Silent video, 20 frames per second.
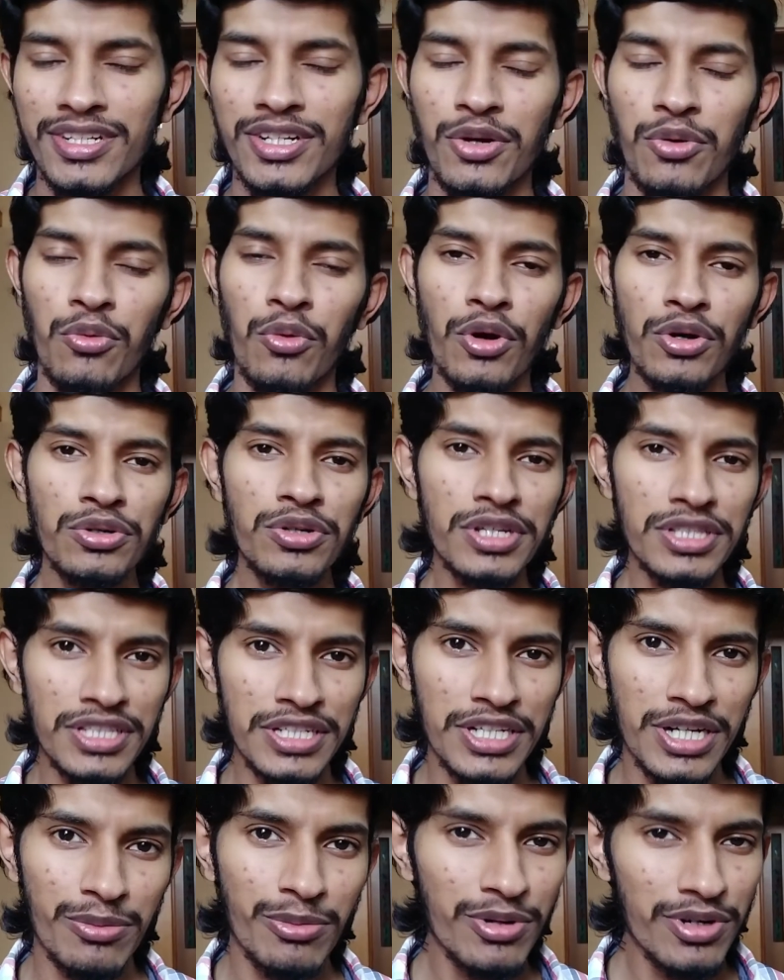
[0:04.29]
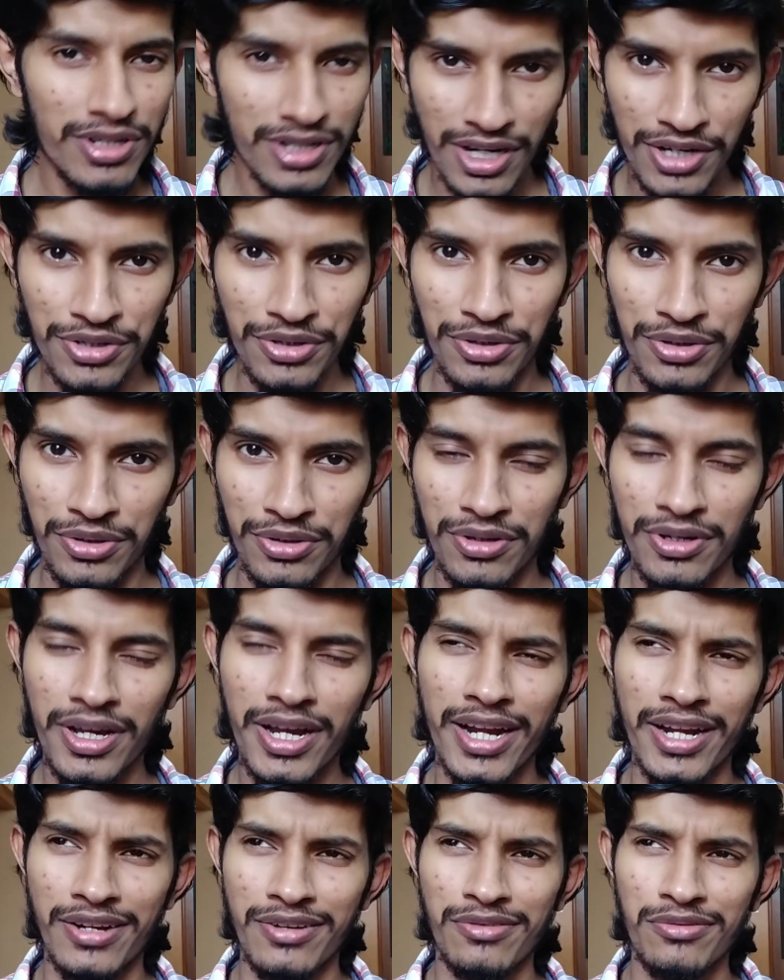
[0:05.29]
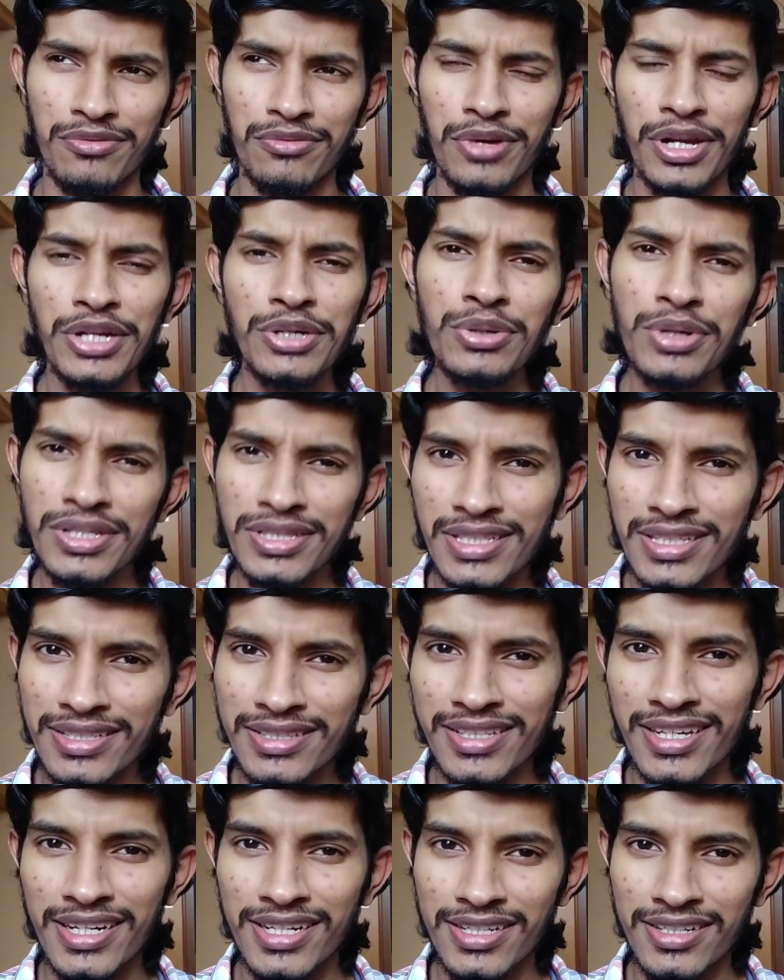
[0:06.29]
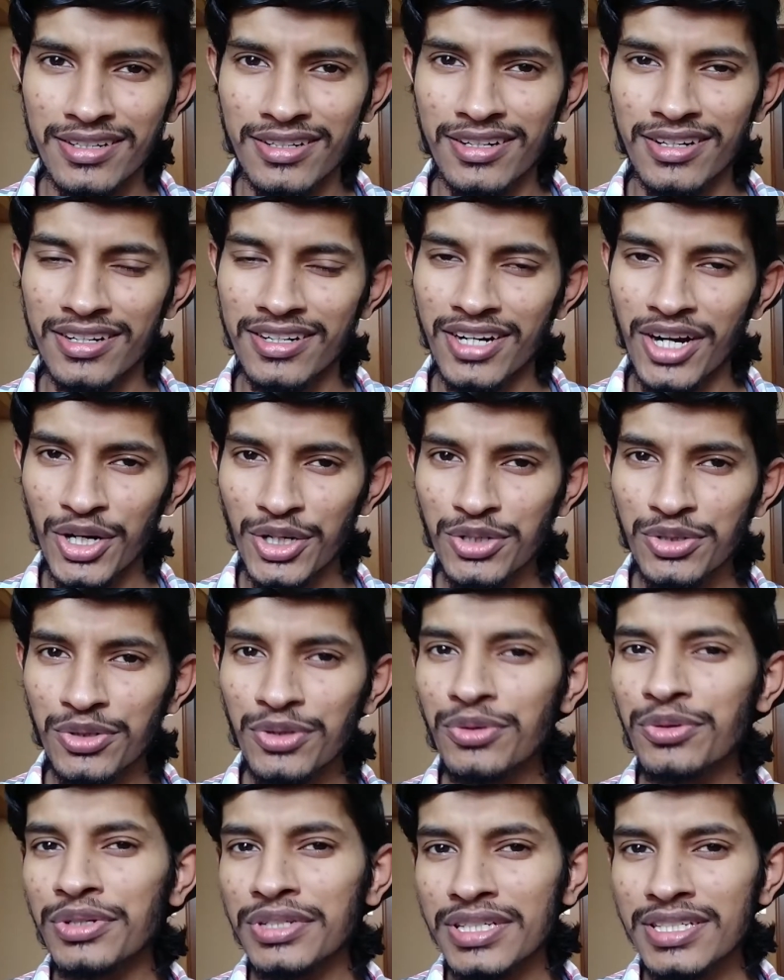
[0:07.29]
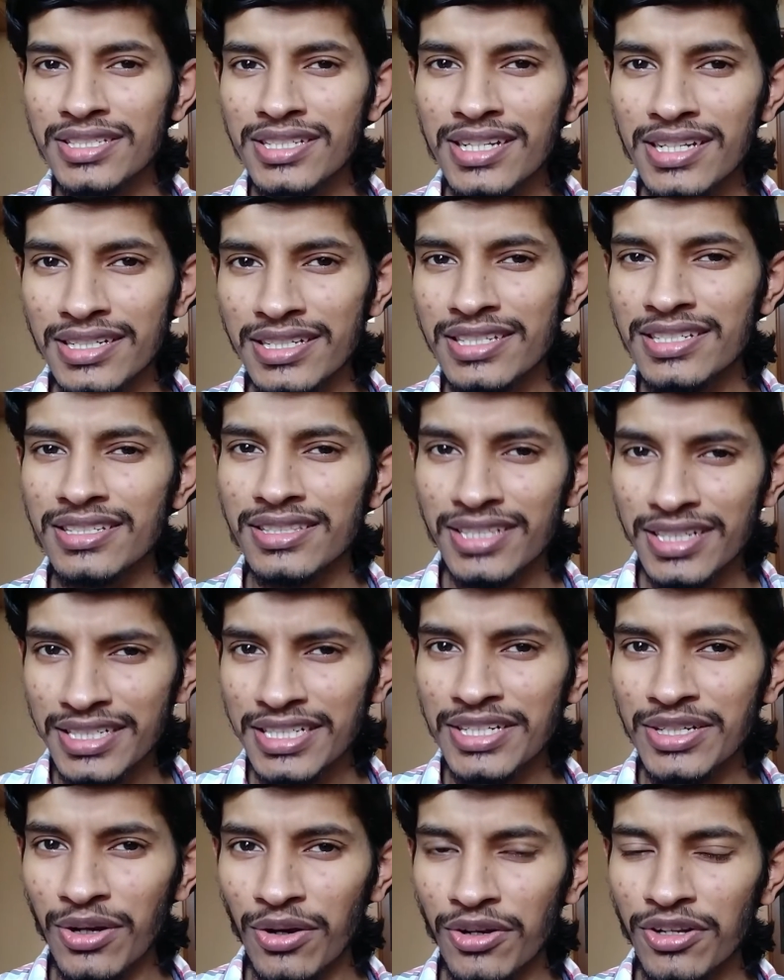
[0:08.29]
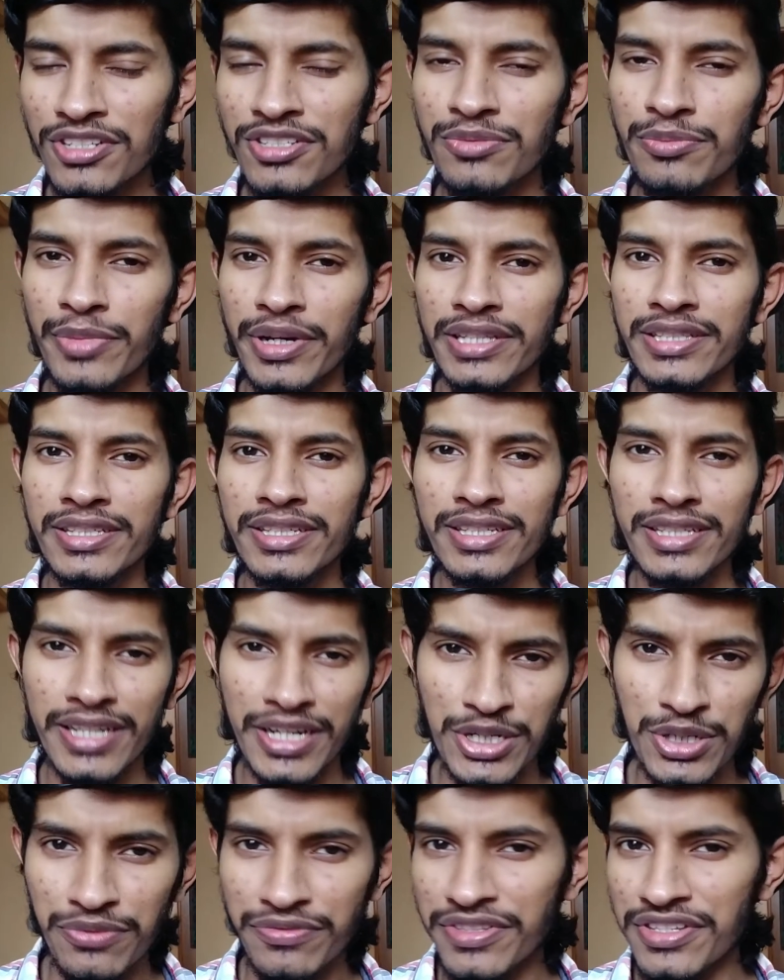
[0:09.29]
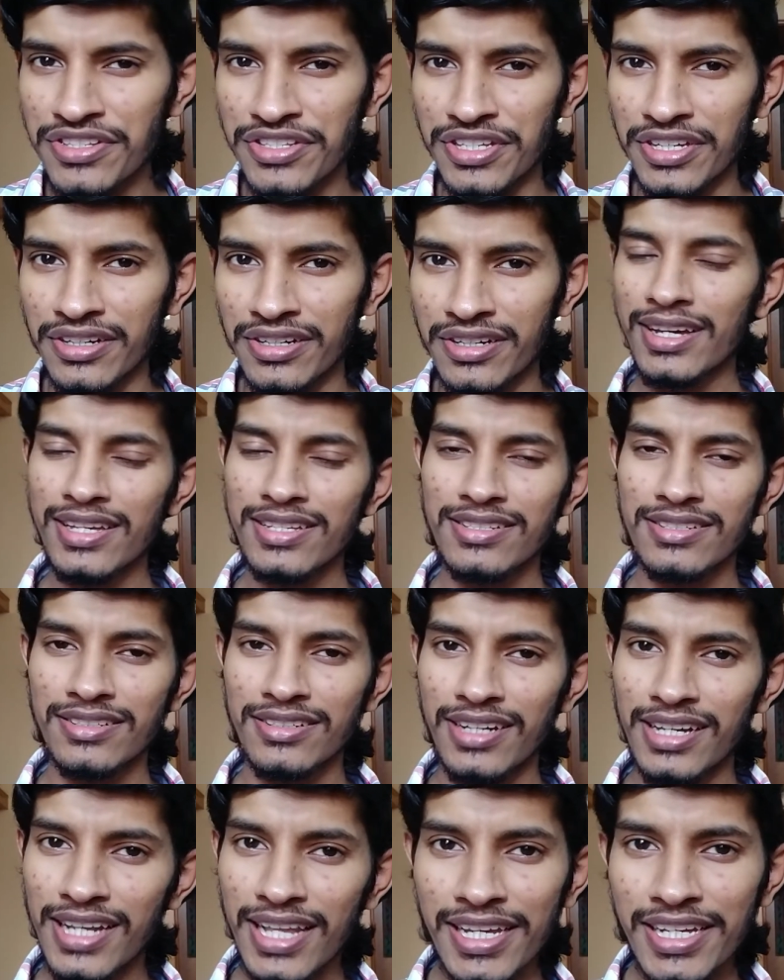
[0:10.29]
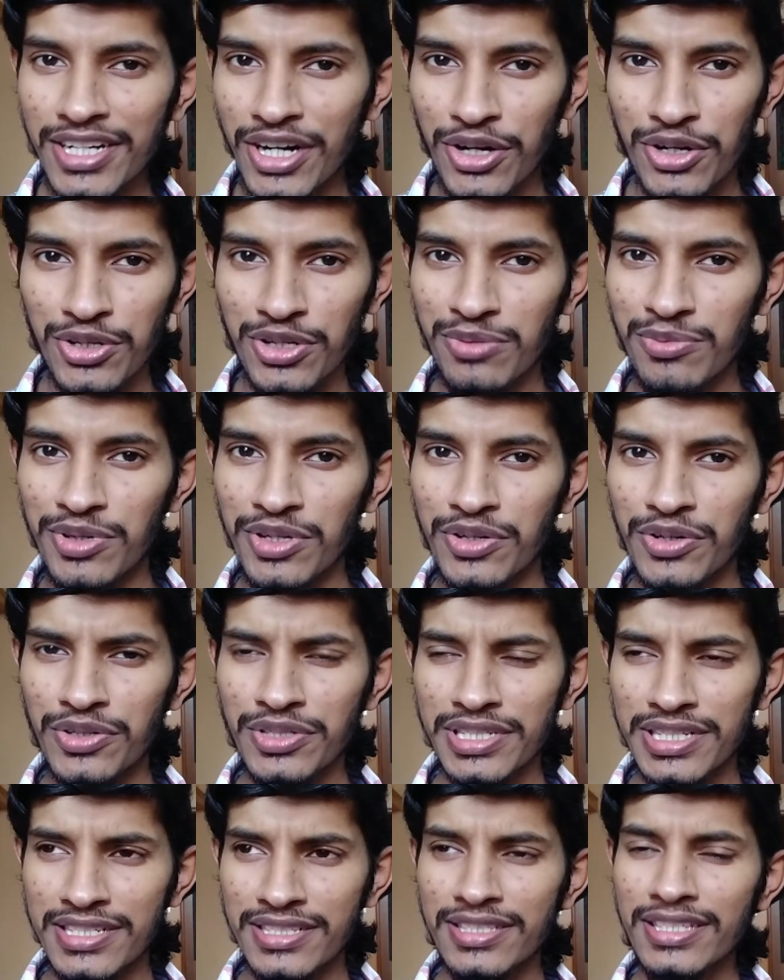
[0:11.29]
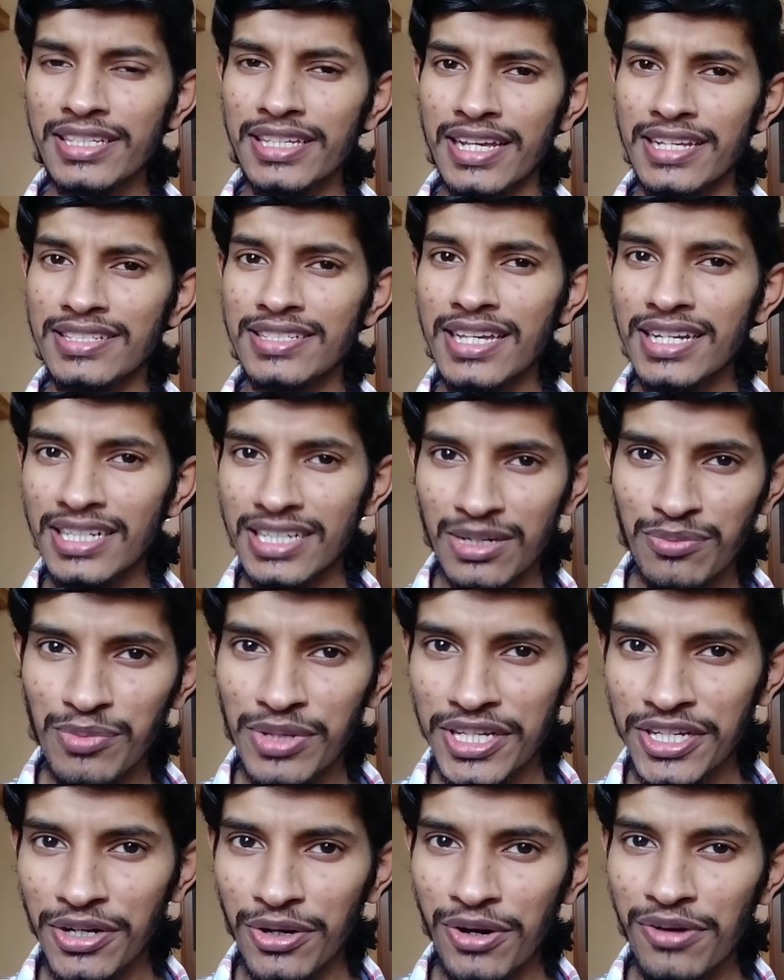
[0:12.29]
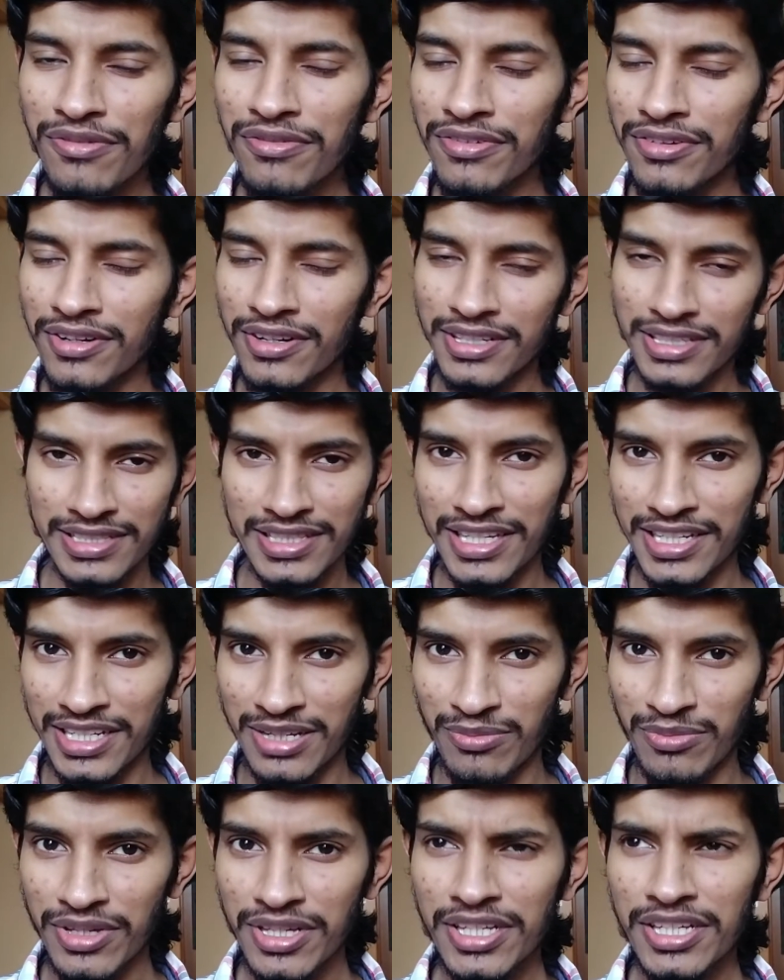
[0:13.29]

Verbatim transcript: Now what do I think about Cardano and why do I think that uh, Cardano could easily reach $30 by the end of this year? Guys, uh, I like Cardano because it's the exact replica of uh, Ethereum.